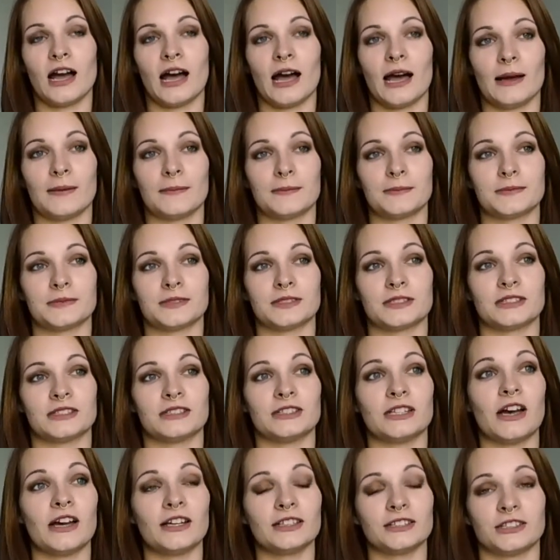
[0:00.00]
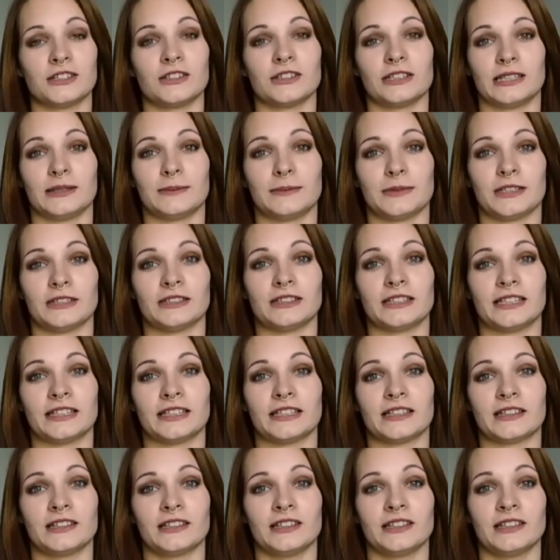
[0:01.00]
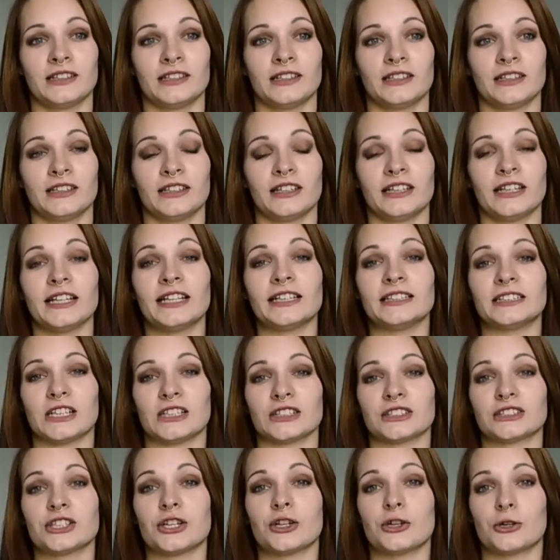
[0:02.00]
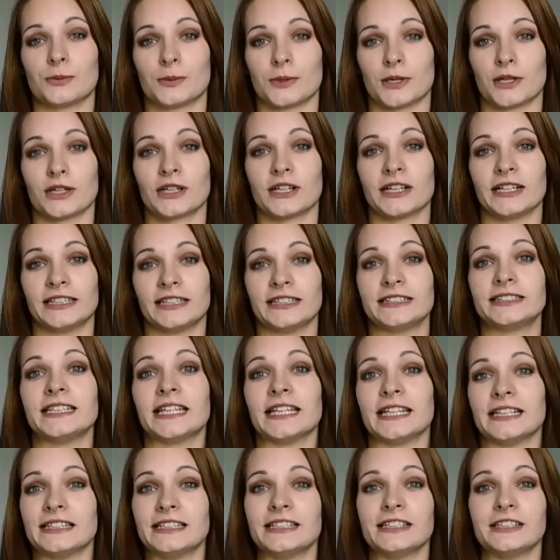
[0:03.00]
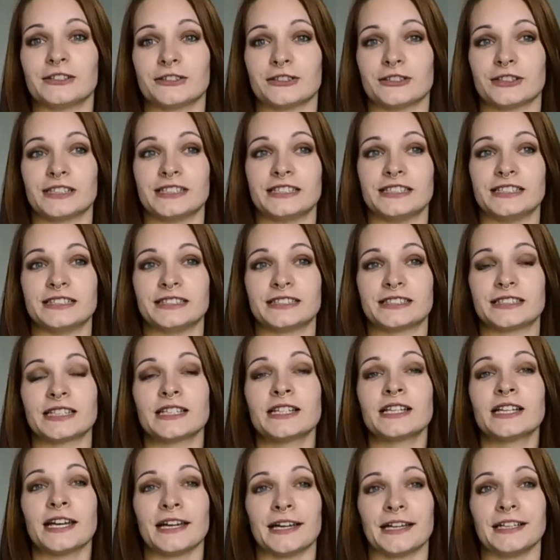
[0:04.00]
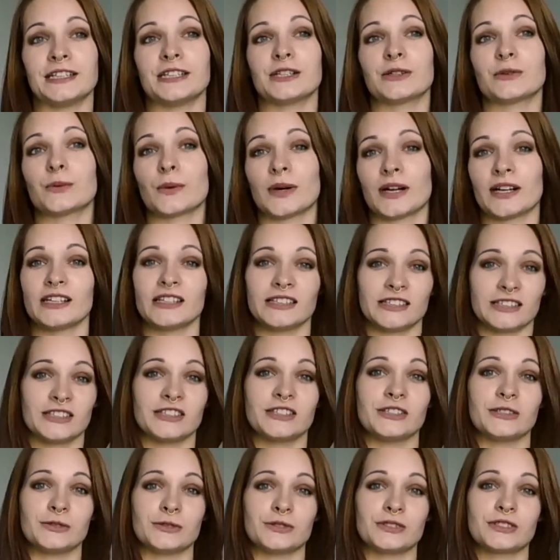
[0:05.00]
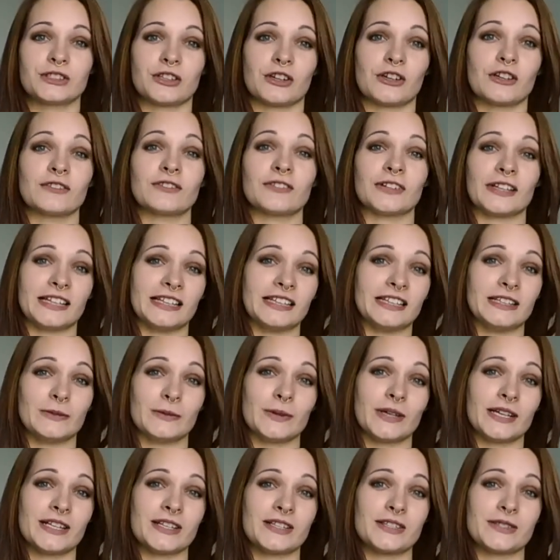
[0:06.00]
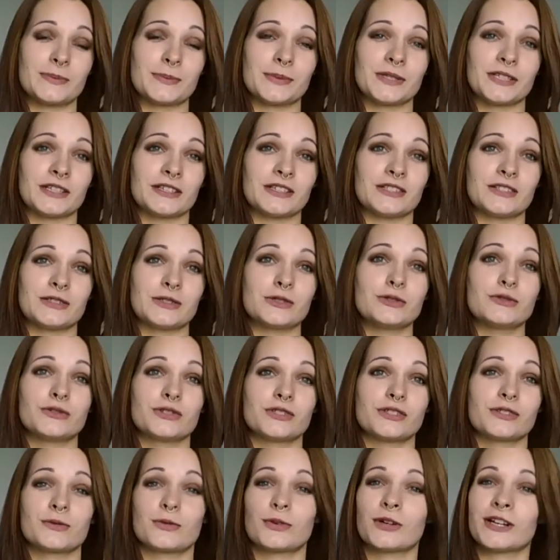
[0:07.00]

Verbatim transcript: I'm not talking about like it's October and it's 80 degrees and you're wearing a cute scarf anyways because you just